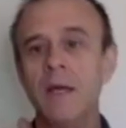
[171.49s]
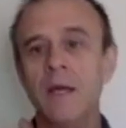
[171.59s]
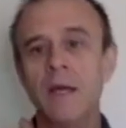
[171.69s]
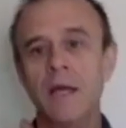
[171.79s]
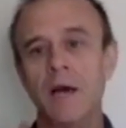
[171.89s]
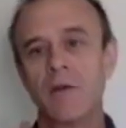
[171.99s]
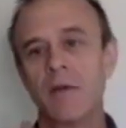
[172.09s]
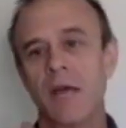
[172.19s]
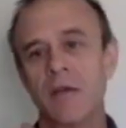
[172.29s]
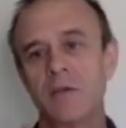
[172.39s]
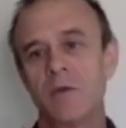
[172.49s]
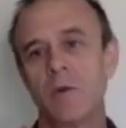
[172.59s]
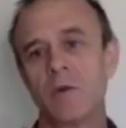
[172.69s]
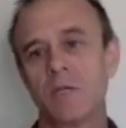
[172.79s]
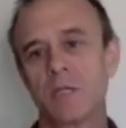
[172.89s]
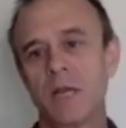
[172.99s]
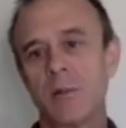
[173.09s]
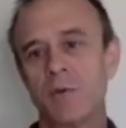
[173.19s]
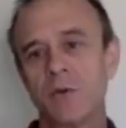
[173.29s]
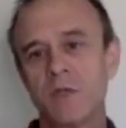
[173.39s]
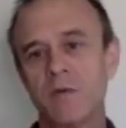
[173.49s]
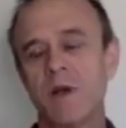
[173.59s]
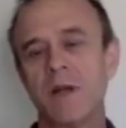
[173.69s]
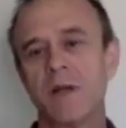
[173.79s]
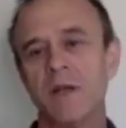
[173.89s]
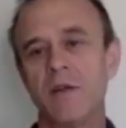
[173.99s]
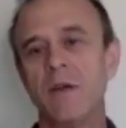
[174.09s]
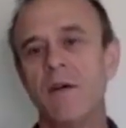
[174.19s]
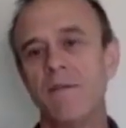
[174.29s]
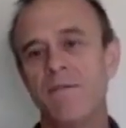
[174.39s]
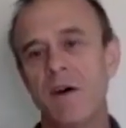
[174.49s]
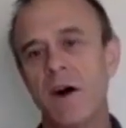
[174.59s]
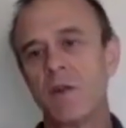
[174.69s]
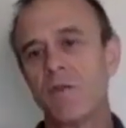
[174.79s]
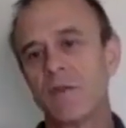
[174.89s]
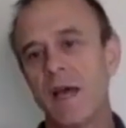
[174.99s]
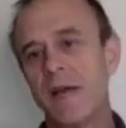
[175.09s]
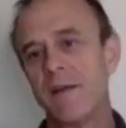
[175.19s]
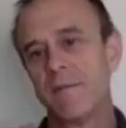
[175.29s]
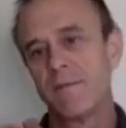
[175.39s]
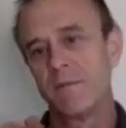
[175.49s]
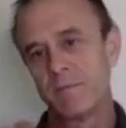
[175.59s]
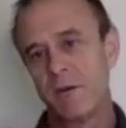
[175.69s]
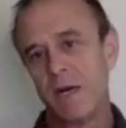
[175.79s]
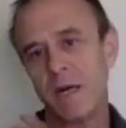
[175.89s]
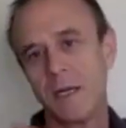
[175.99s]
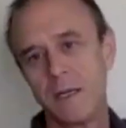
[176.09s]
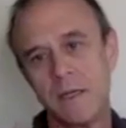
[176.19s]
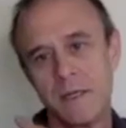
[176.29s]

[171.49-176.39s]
Now, as you are just kind of pushing around in here, follow that spine,